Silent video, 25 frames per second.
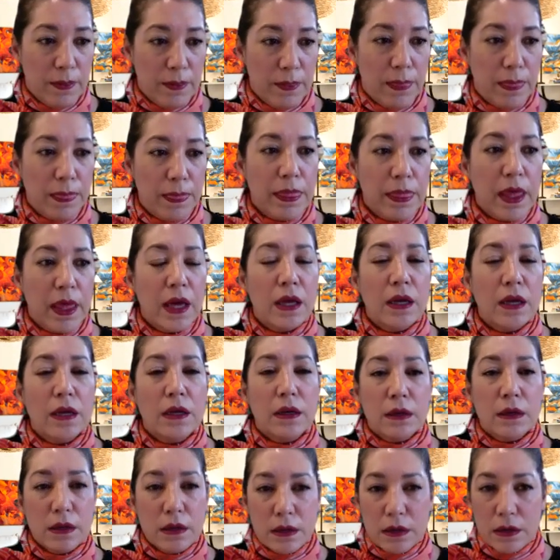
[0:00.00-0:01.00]
then,
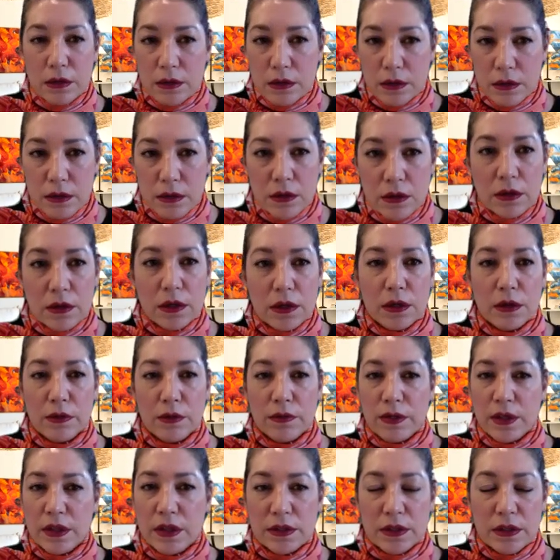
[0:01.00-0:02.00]
you know,
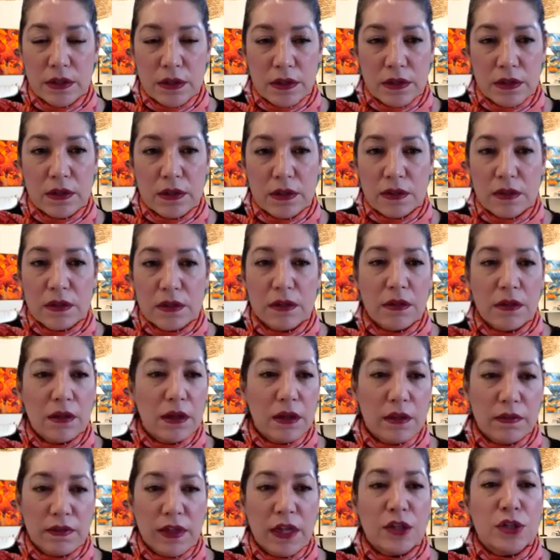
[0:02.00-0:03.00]

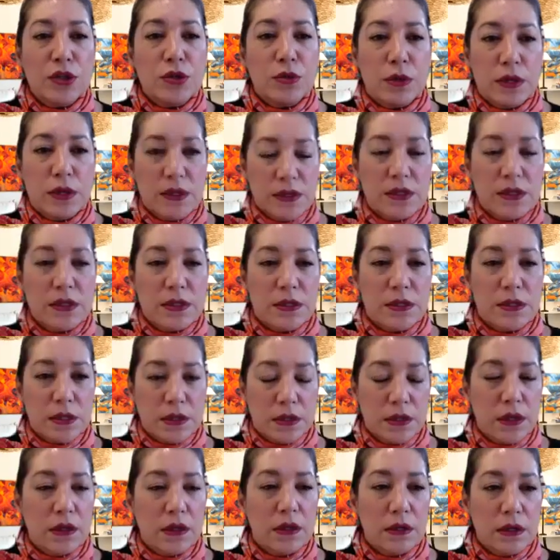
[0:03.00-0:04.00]
that trust is
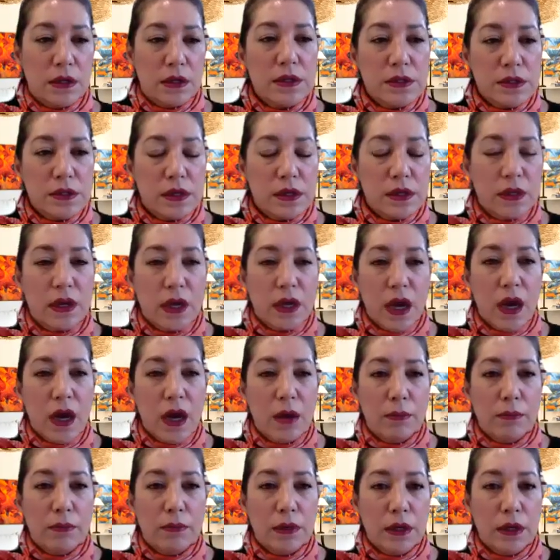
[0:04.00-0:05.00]
gonna
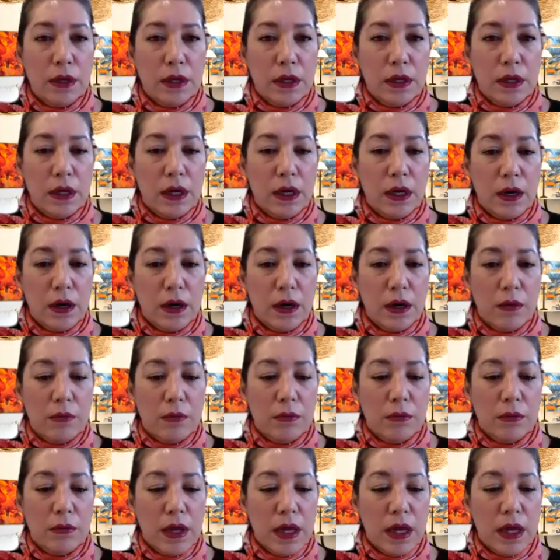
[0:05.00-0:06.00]
come,
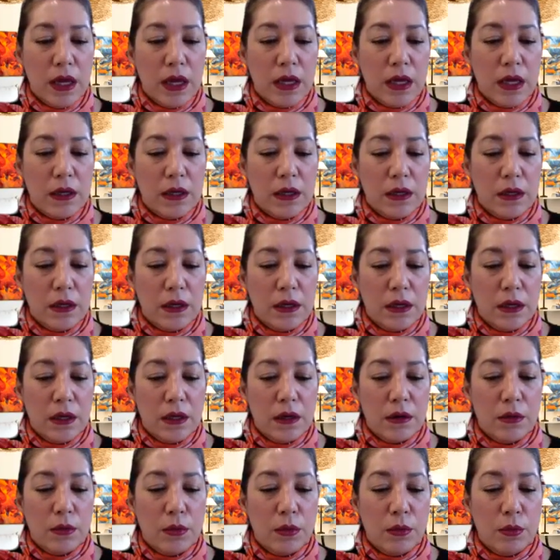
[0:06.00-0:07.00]
and
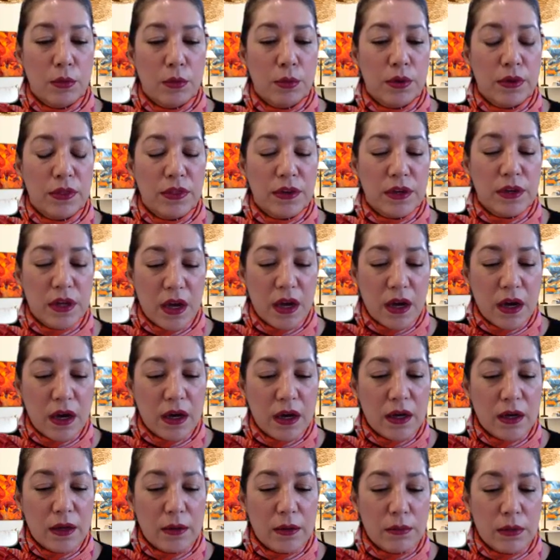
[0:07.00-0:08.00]
with
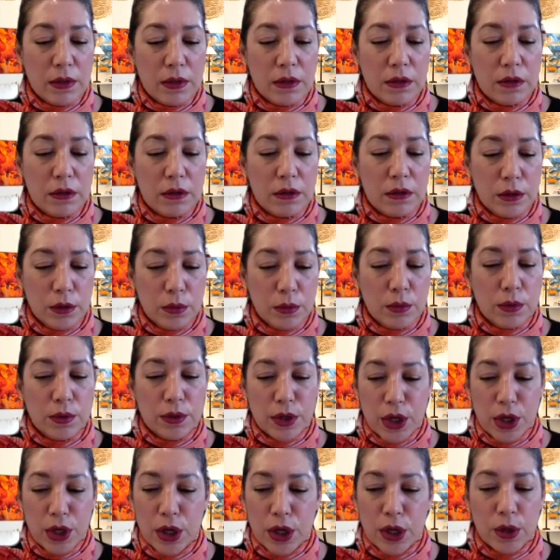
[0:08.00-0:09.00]
time you will
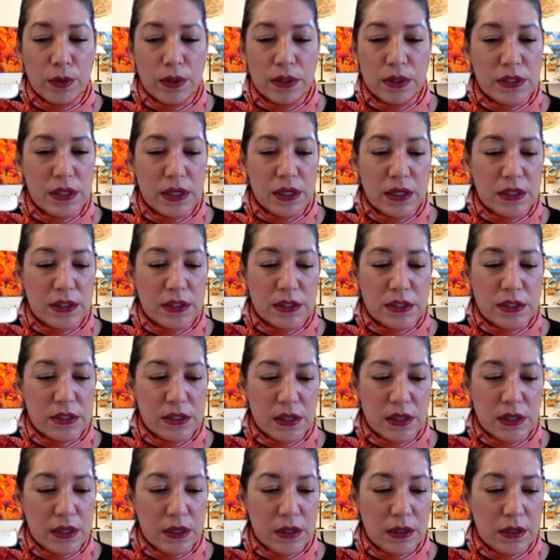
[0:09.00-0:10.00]
know. It's
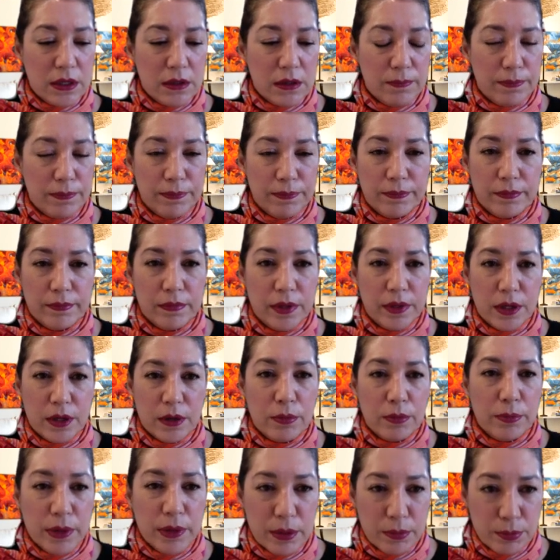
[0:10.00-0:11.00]
you know,
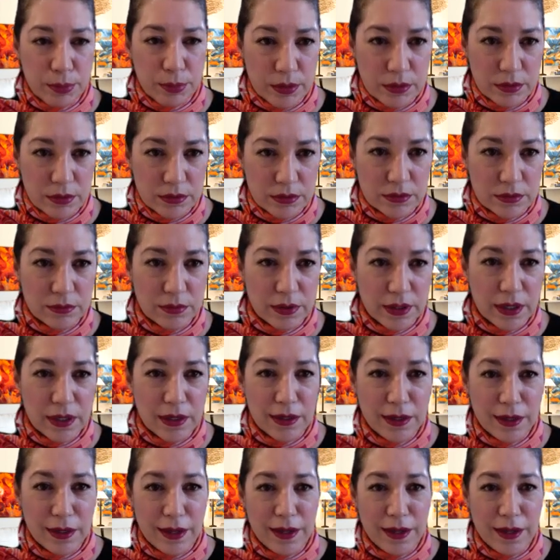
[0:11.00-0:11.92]
people, right?